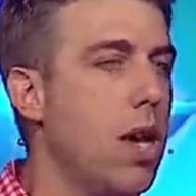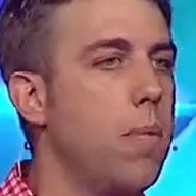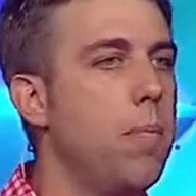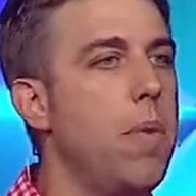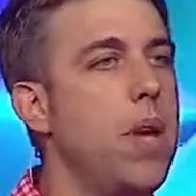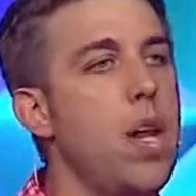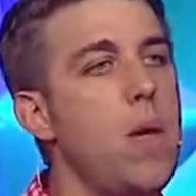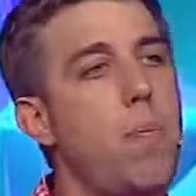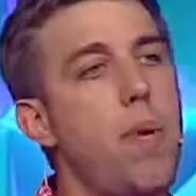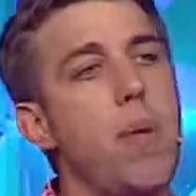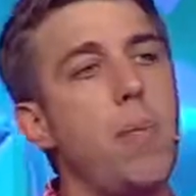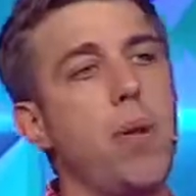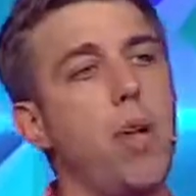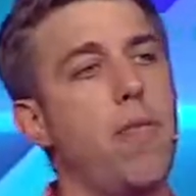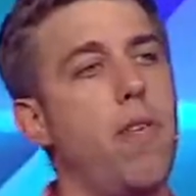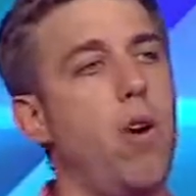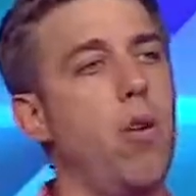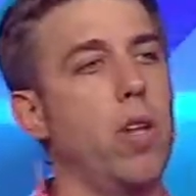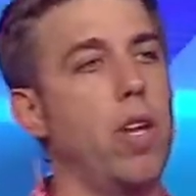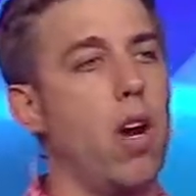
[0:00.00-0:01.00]
Many people
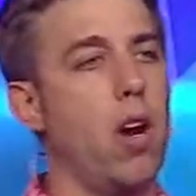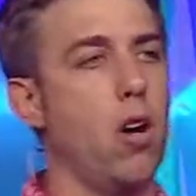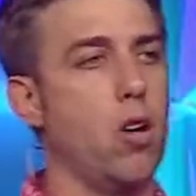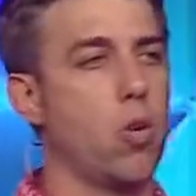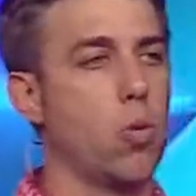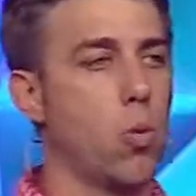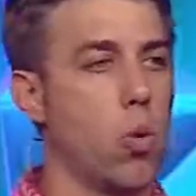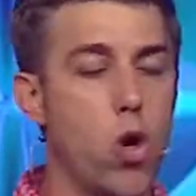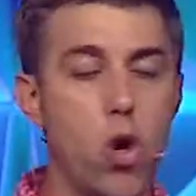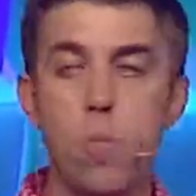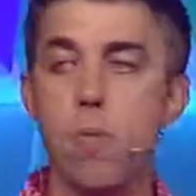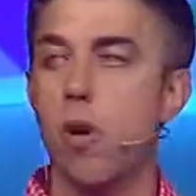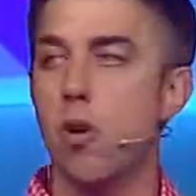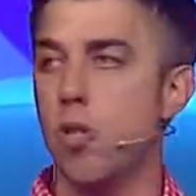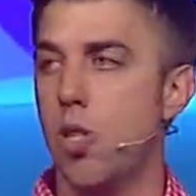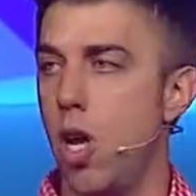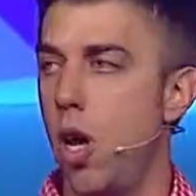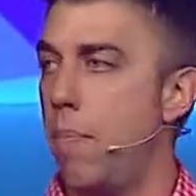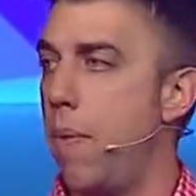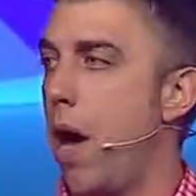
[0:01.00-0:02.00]
have only heard
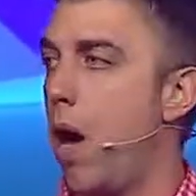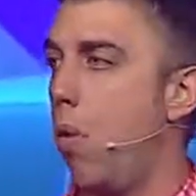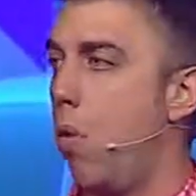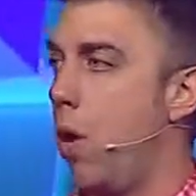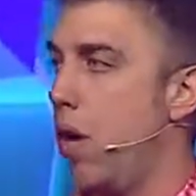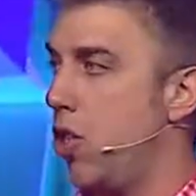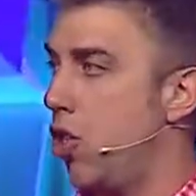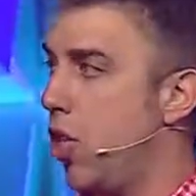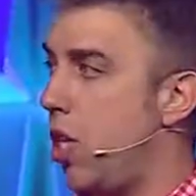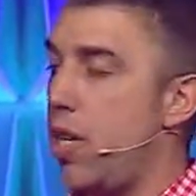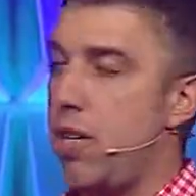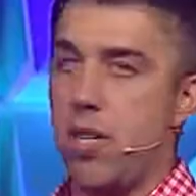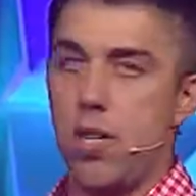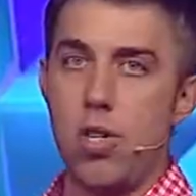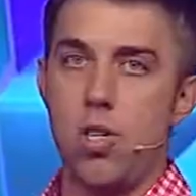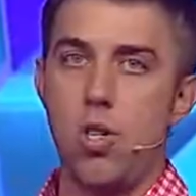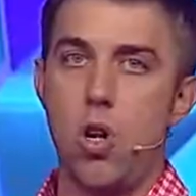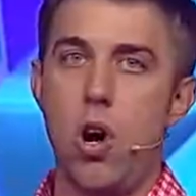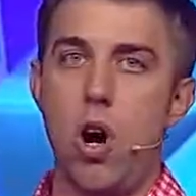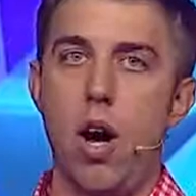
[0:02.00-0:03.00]
rumors about what
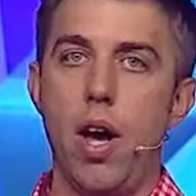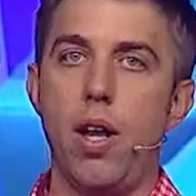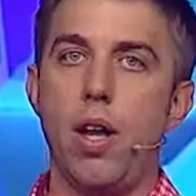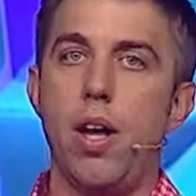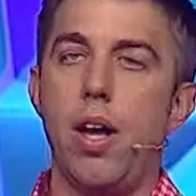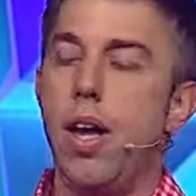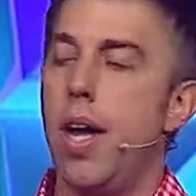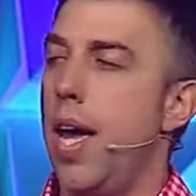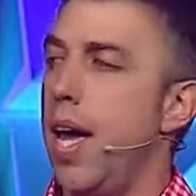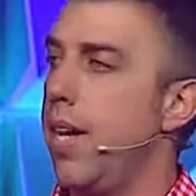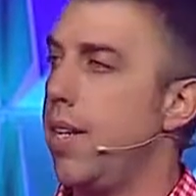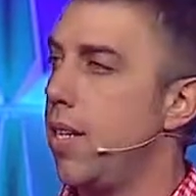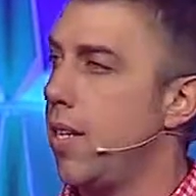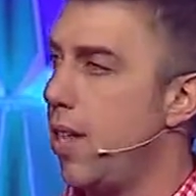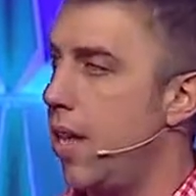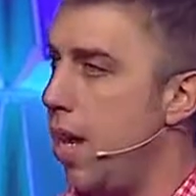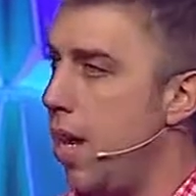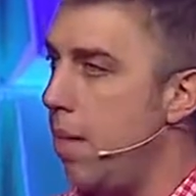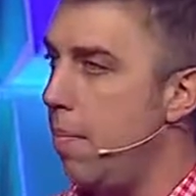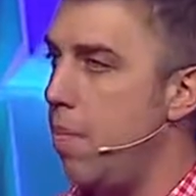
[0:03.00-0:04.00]
Jesus taught, and to
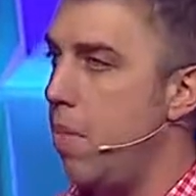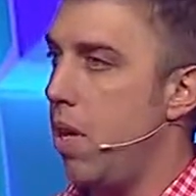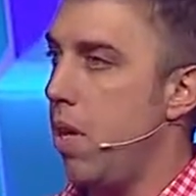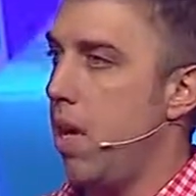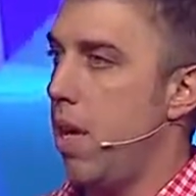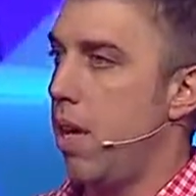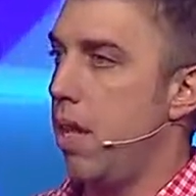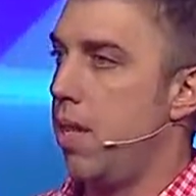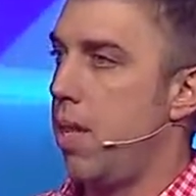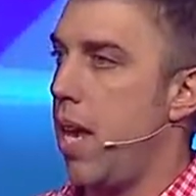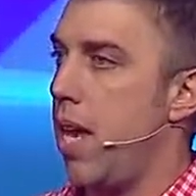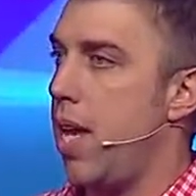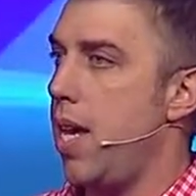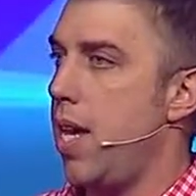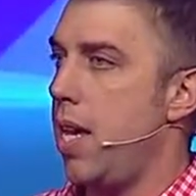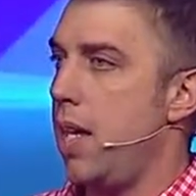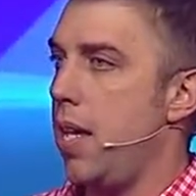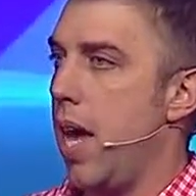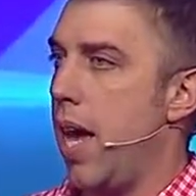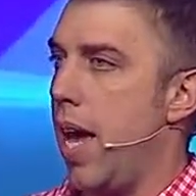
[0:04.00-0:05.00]
them,
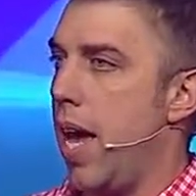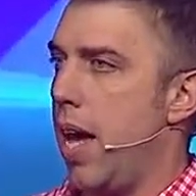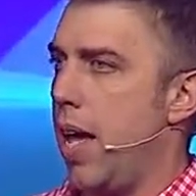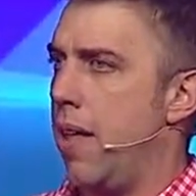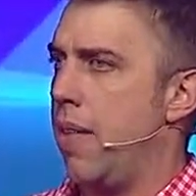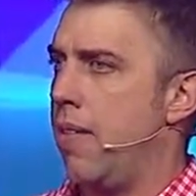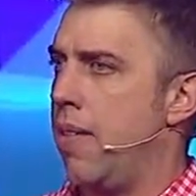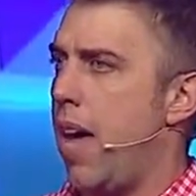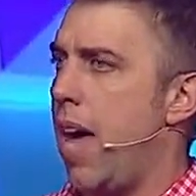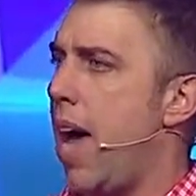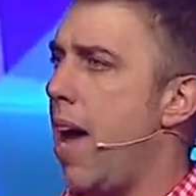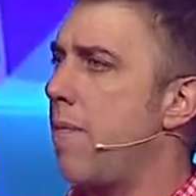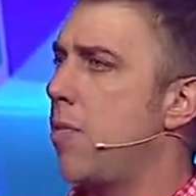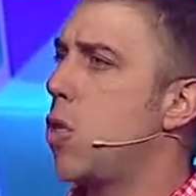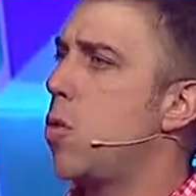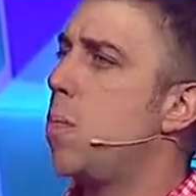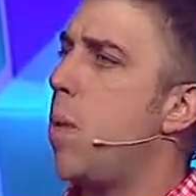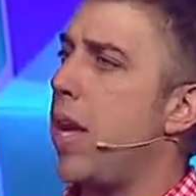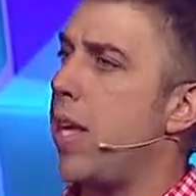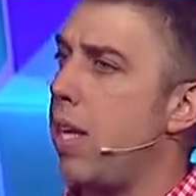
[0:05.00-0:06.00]
they they have
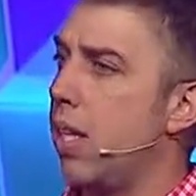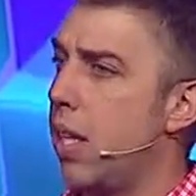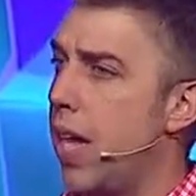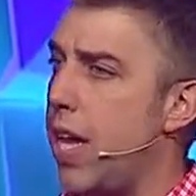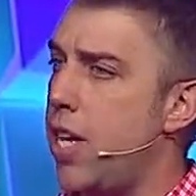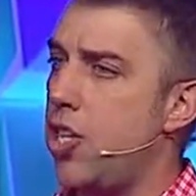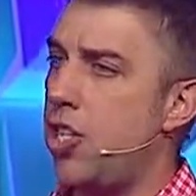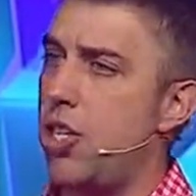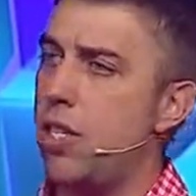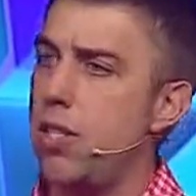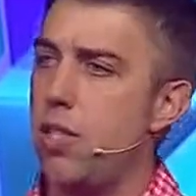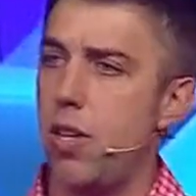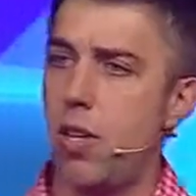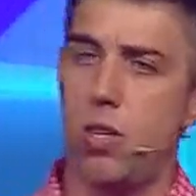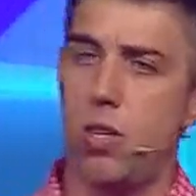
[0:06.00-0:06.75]
speculations